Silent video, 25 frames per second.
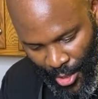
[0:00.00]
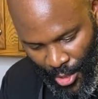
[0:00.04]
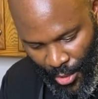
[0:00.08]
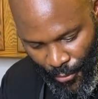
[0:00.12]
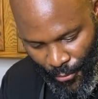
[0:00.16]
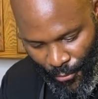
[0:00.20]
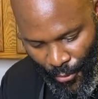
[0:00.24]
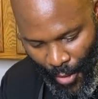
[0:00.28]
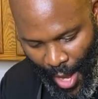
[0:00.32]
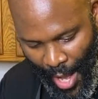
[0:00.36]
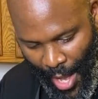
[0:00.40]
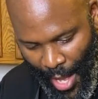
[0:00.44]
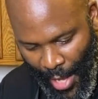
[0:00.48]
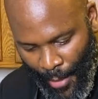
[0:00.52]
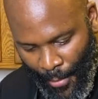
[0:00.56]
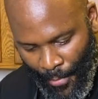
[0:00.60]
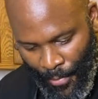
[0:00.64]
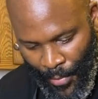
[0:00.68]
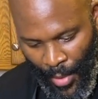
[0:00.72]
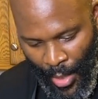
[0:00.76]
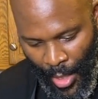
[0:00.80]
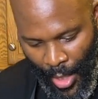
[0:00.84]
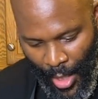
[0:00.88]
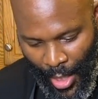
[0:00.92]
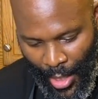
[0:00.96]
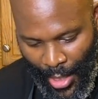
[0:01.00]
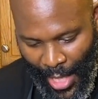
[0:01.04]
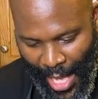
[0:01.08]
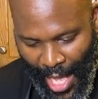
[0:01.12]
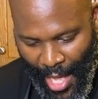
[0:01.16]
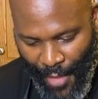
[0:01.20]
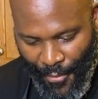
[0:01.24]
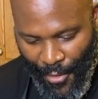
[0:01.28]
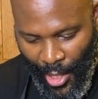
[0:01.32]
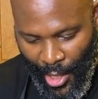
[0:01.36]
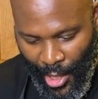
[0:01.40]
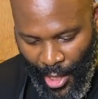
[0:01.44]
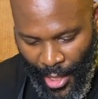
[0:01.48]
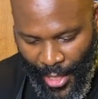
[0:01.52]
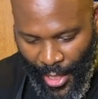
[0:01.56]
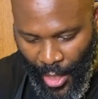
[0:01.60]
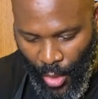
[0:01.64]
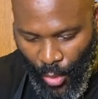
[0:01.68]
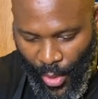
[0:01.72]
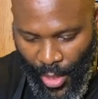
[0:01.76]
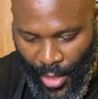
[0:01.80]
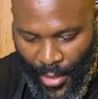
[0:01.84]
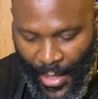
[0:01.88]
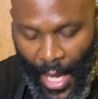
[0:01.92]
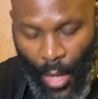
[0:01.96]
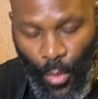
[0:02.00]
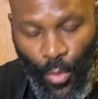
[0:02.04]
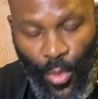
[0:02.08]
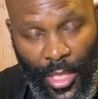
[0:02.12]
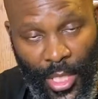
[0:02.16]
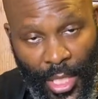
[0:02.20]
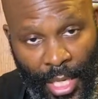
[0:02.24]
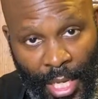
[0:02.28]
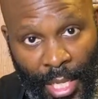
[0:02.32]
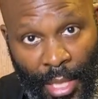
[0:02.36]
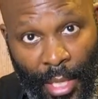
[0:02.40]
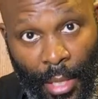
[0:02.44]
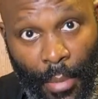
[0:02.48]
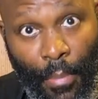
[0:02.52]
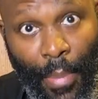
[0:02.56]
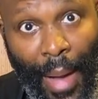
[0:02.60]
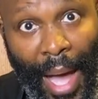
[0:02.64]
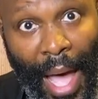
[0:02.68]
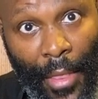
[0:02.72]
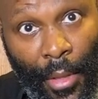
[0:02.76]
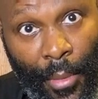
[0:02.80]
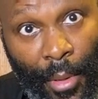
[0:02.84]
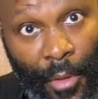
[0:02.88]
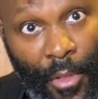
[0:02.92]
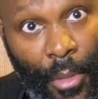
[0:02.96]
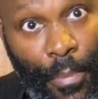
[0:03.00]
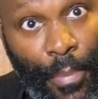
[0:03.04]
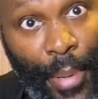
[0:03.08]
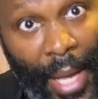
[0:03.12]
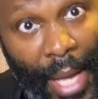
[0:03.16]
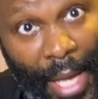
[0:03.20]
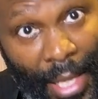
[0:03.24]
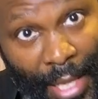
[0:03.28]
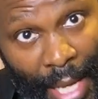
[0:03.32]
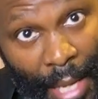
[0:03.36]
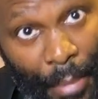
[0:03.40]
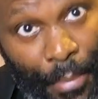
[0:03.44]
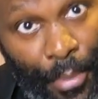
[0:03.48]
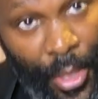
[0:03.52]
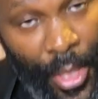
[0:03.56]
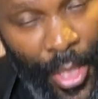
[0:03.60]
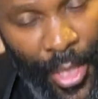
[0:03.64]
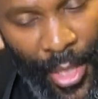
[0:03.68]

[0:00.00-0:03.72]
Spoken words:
to fry. A lot of the liquid that was in the bottom of the pan that I put